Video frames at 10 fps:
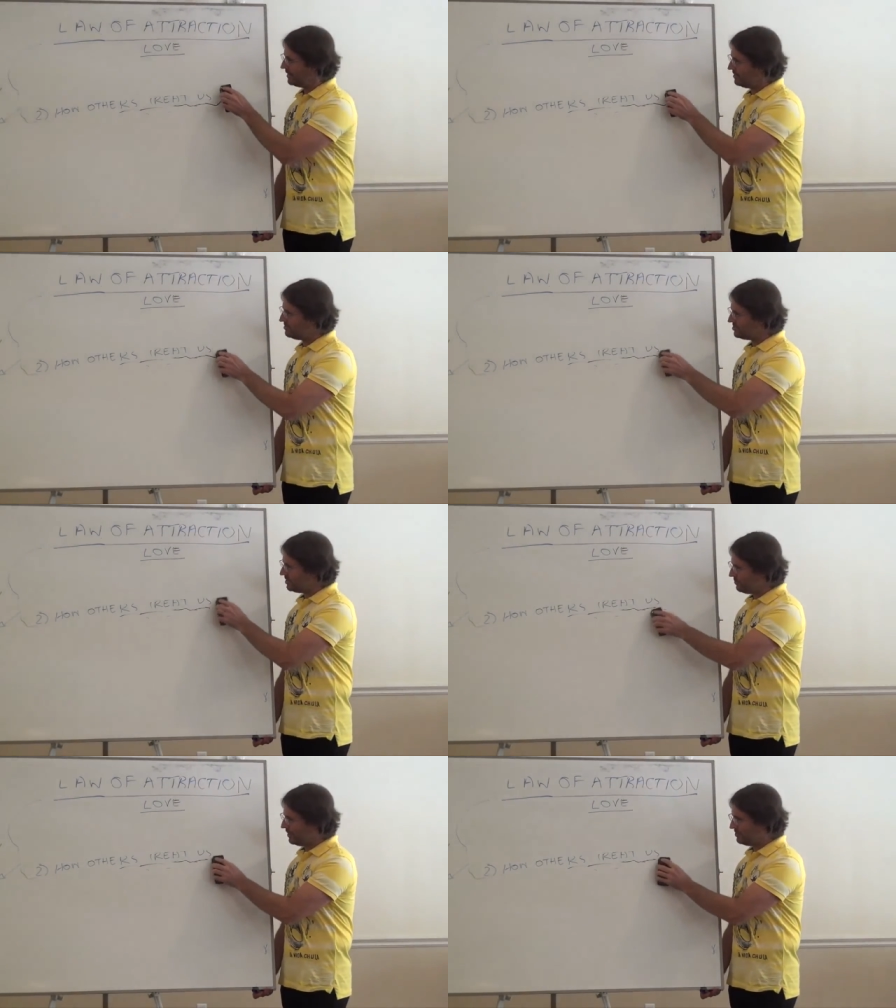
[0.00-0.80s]
Can you
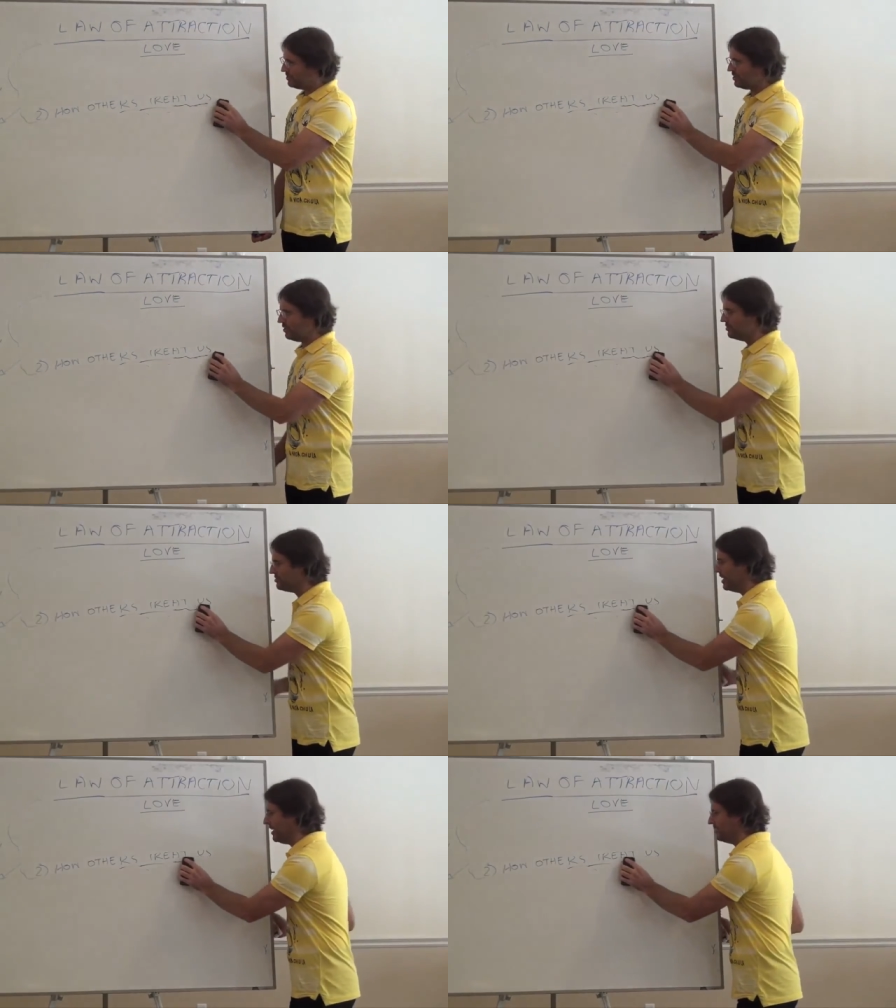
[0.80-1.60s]
see when you
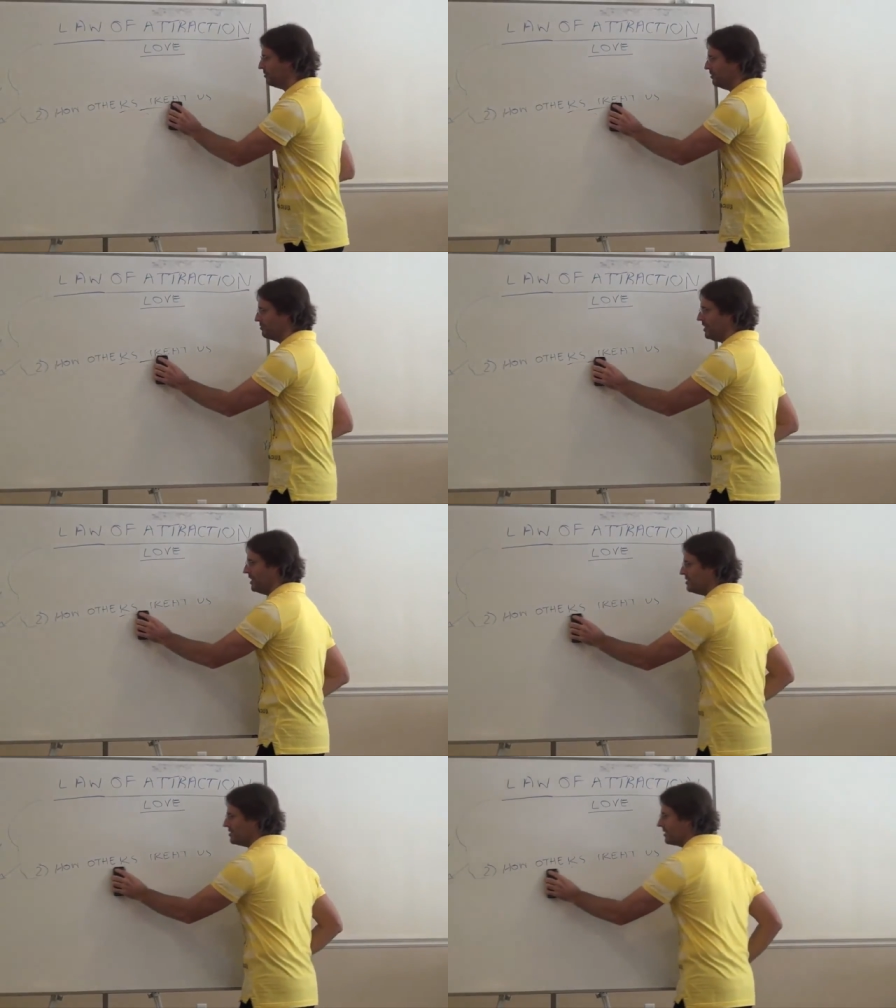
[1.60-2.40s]
close down all the
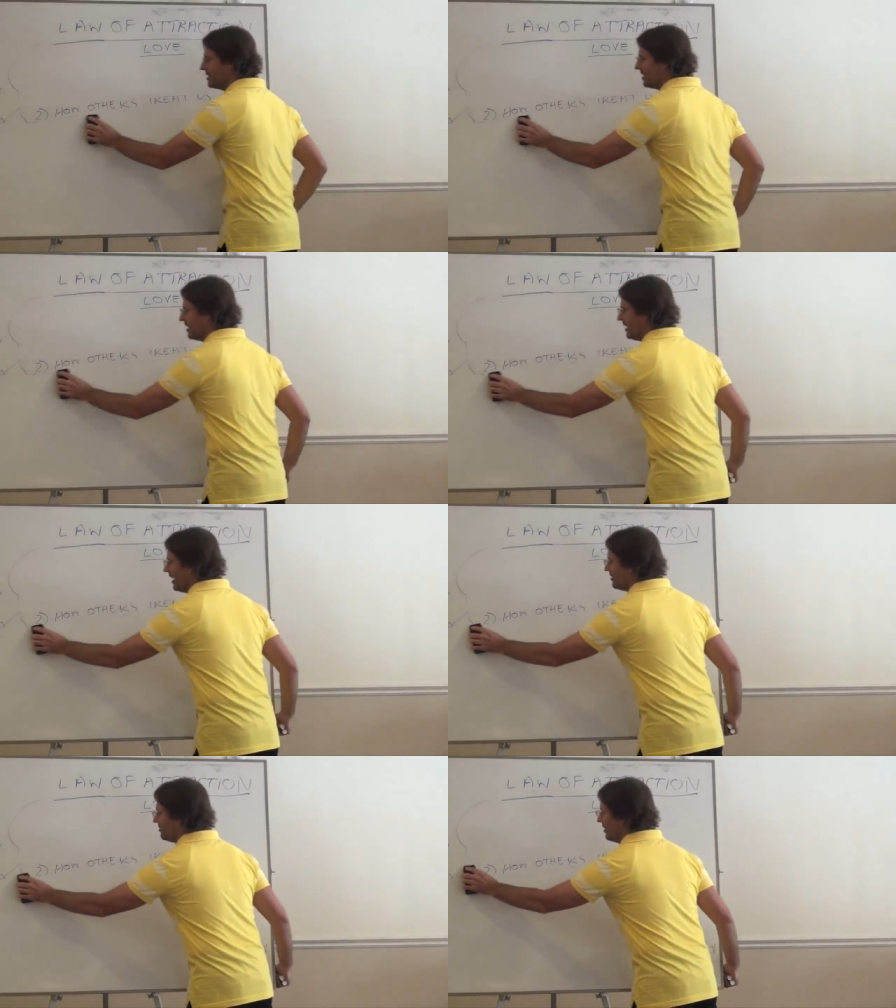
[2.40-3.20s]
rest
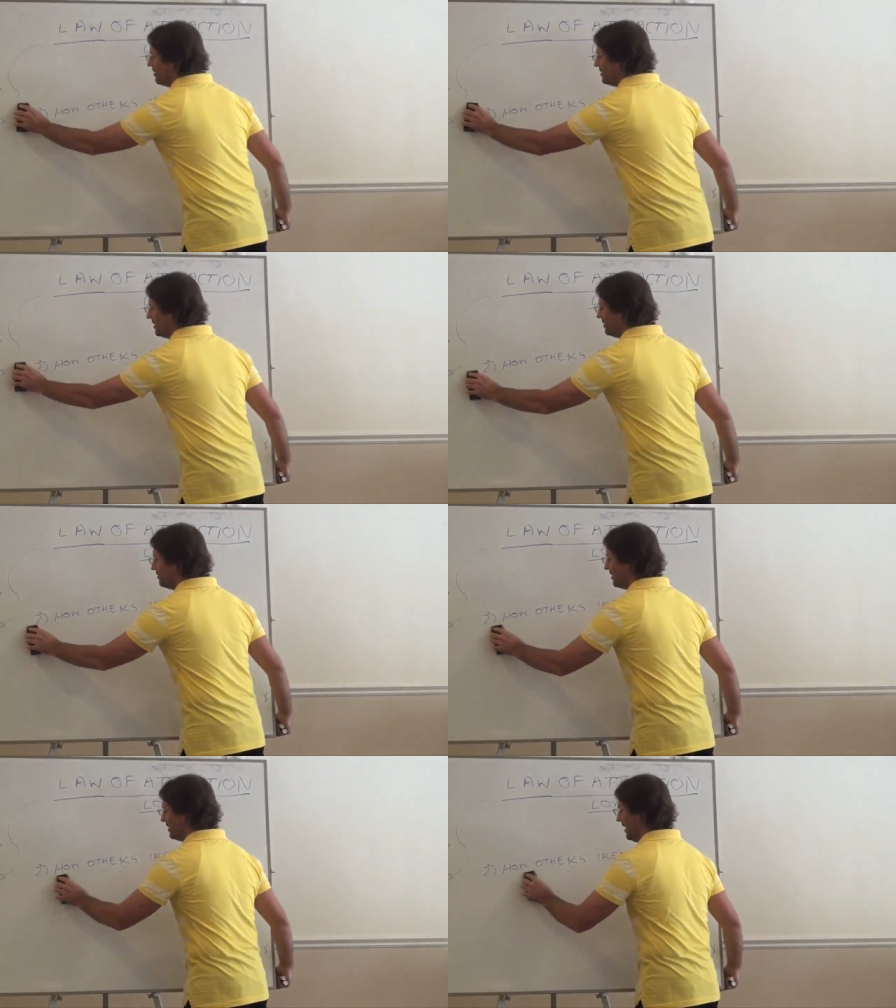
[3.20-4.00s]
and you only
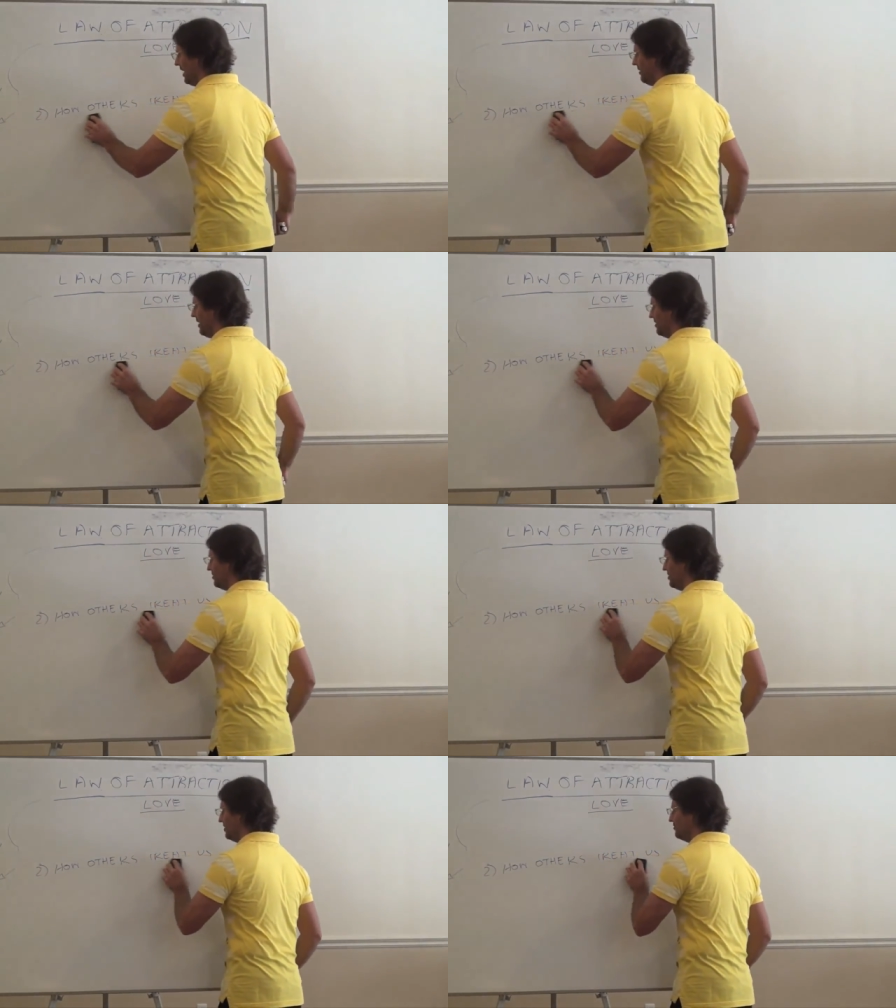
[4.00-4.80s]
look at how
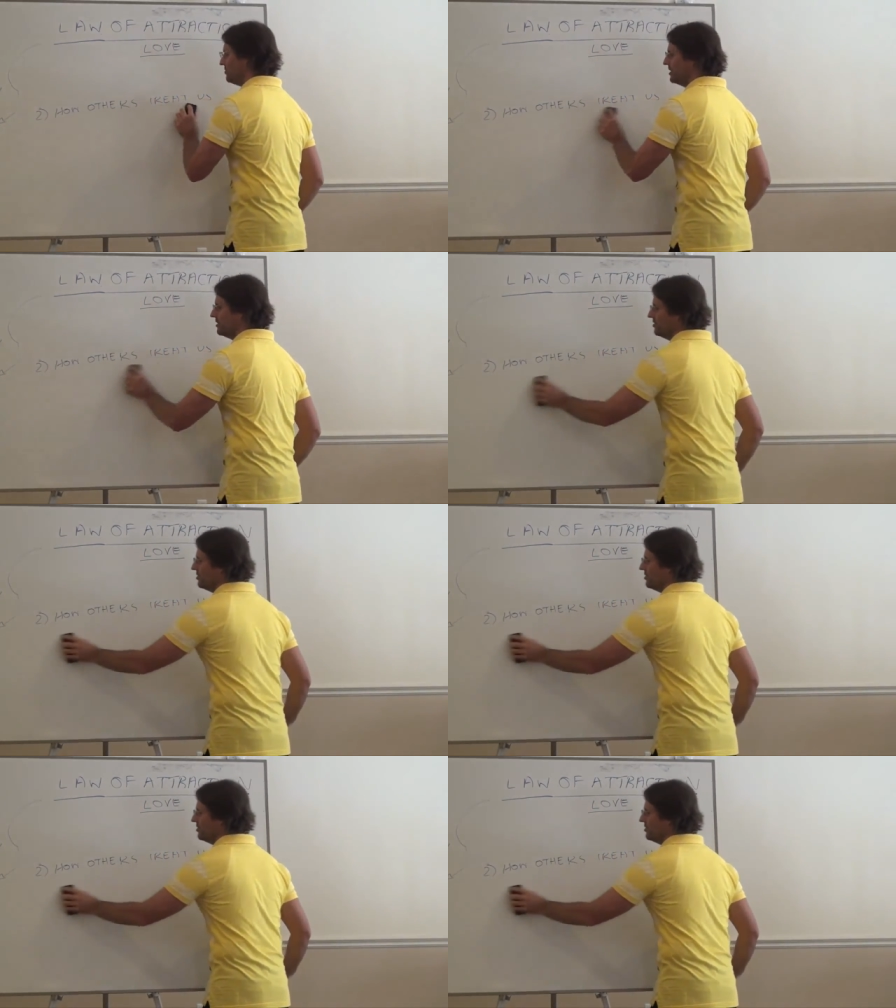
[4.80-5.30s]
others have treated